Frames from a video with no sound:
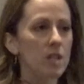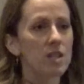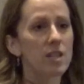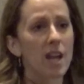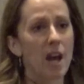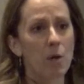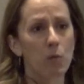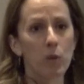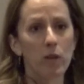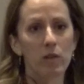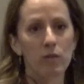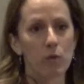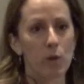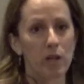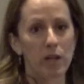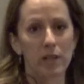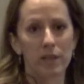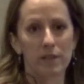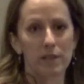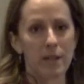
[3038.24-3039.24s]
Yeah, we
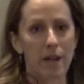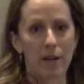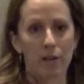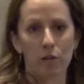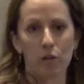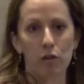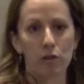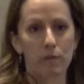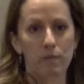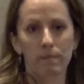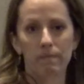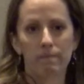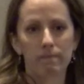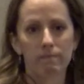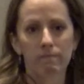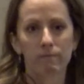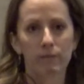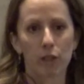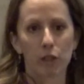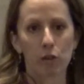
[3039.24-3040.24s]
avoid it. It's not a good
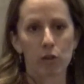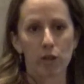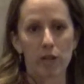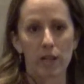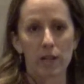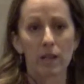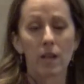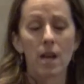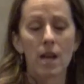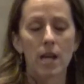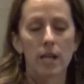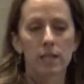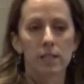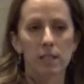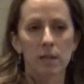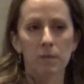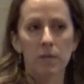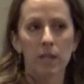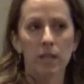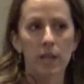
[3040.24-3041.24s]
ingredient. It's
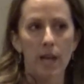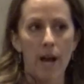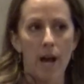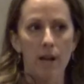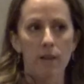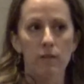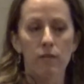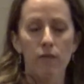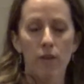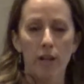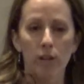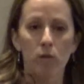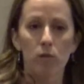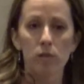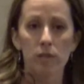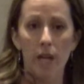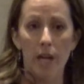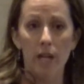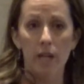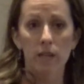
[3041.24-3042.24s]
something that on the
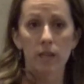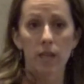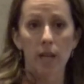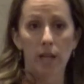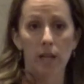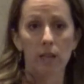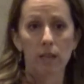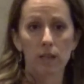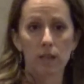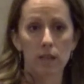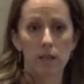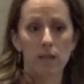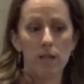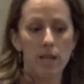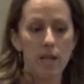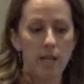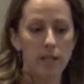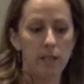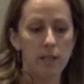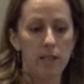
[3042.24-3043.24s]
Feingold diet, like
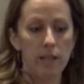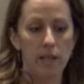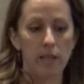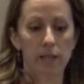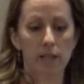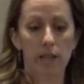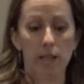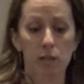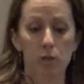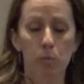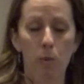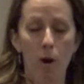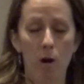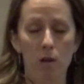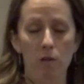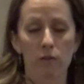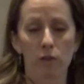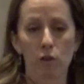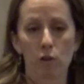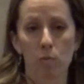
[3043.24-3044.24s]
it is
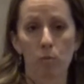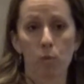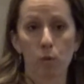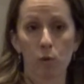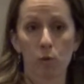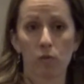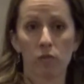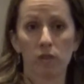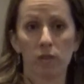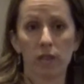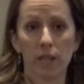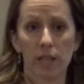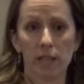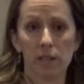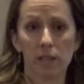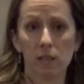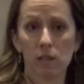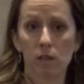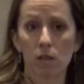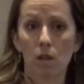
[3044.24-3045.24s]
part of their approved
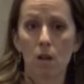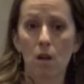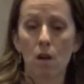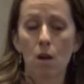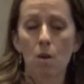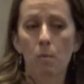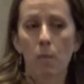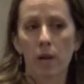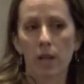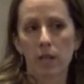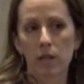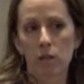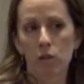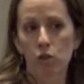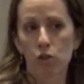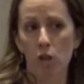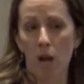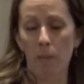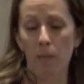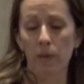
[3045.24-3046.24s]
list, but in their
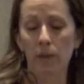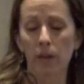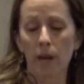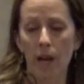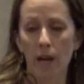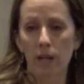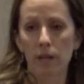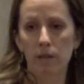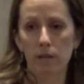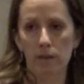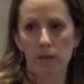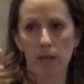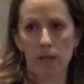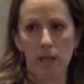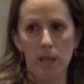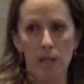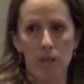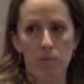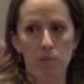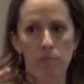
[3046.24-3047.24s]
shopping guide,
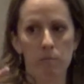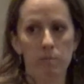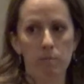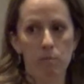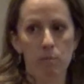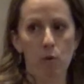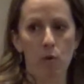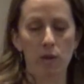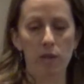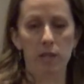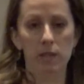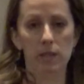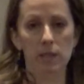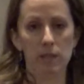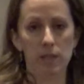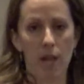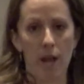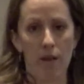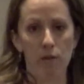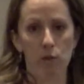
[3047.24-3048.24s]
like in
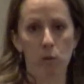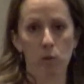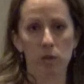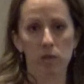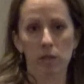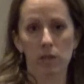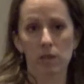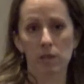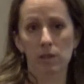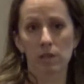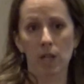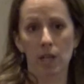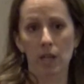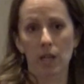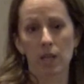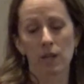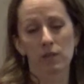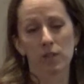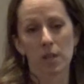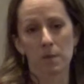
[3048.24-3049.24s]
parentheses afterwards, it'll say
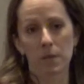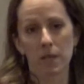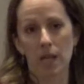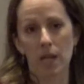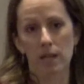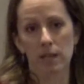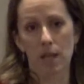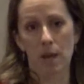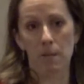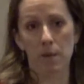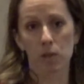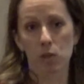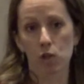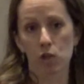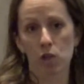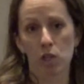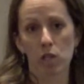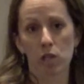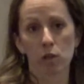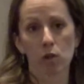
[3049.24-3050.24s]
like if something has
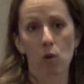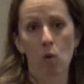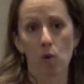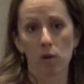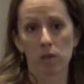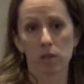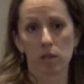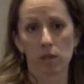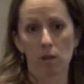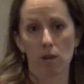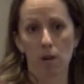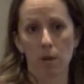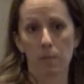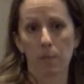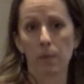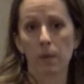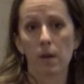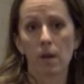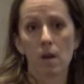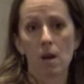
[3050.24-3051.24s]
MSG or corn
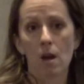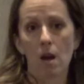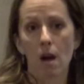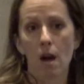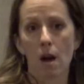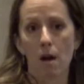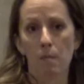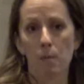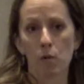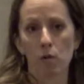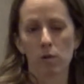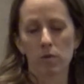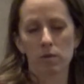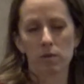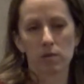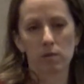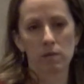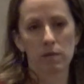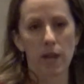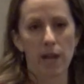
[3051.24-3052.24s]
syrup or
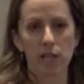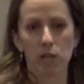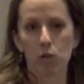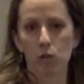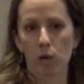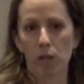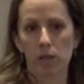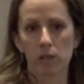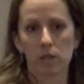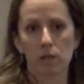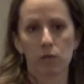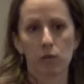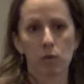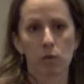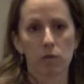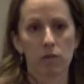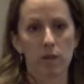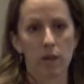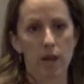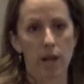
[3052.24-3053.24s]
nitrates, a few
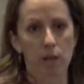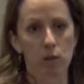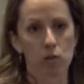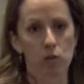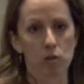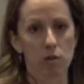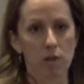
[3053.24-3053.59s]
of the extra